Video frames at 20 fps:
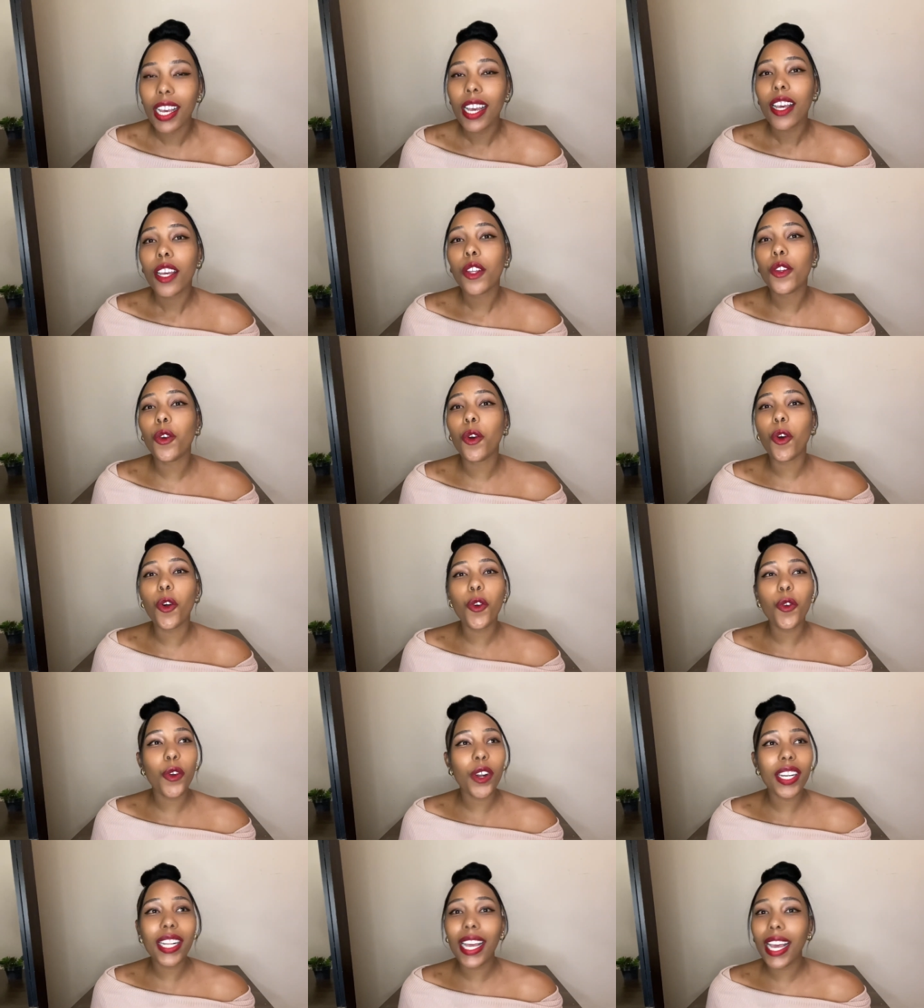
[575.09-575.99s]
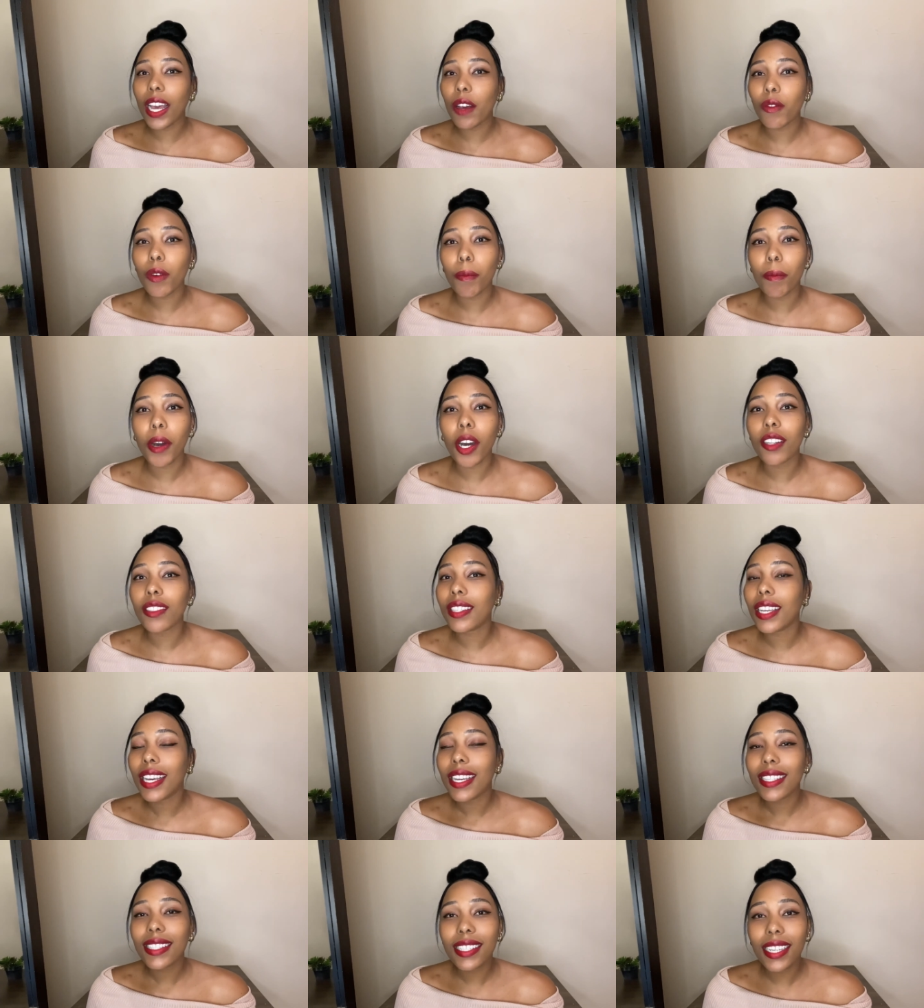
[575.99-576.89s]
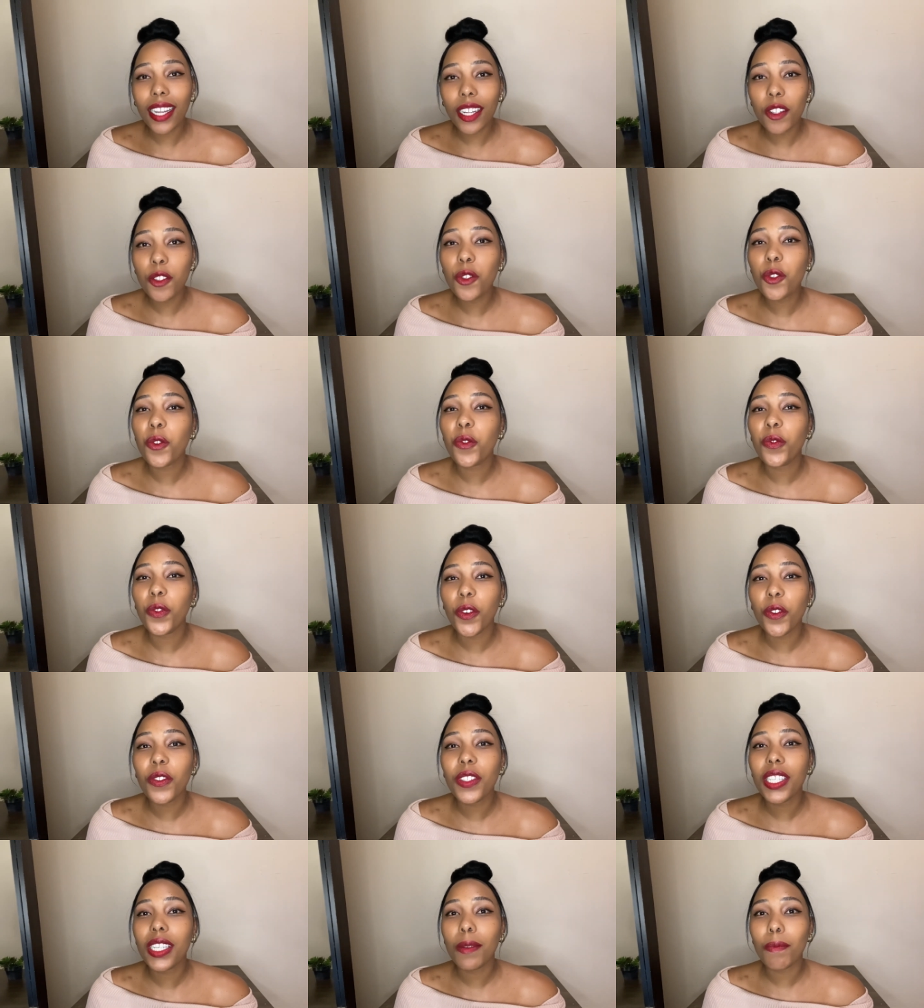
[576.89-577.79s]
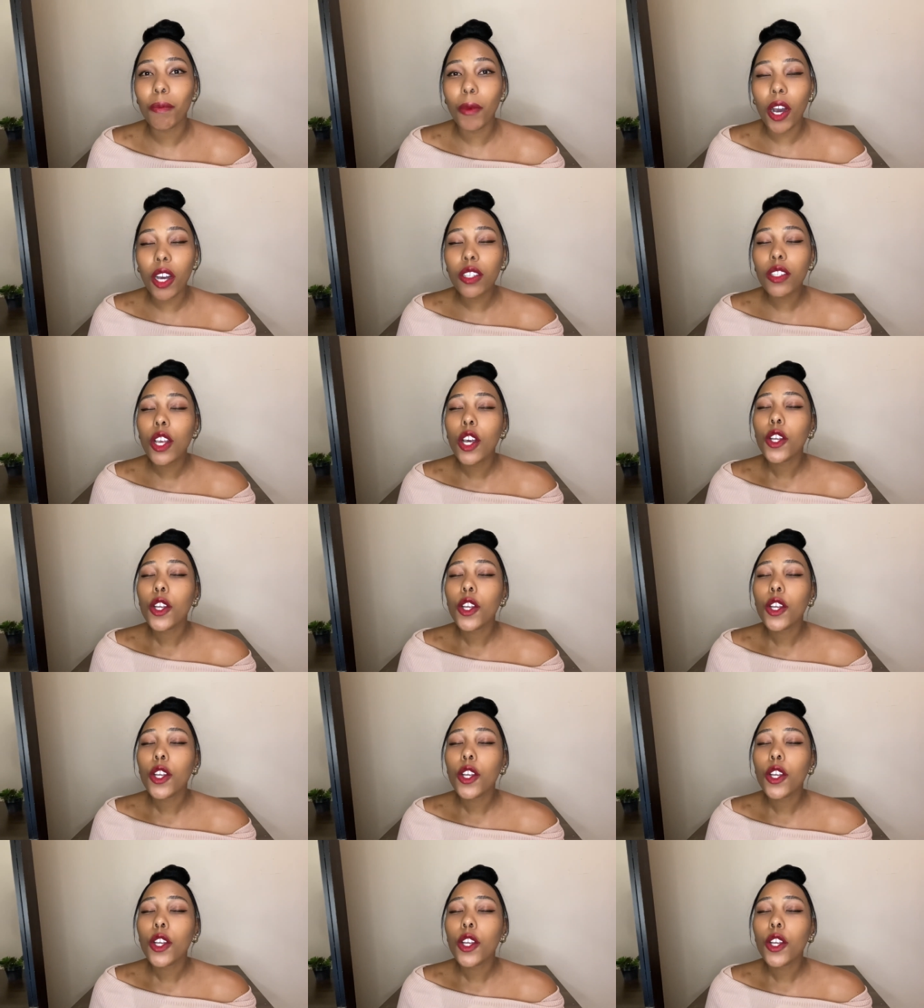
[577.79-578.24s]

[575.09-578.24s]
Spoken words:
you already have about 10 to 15 marks.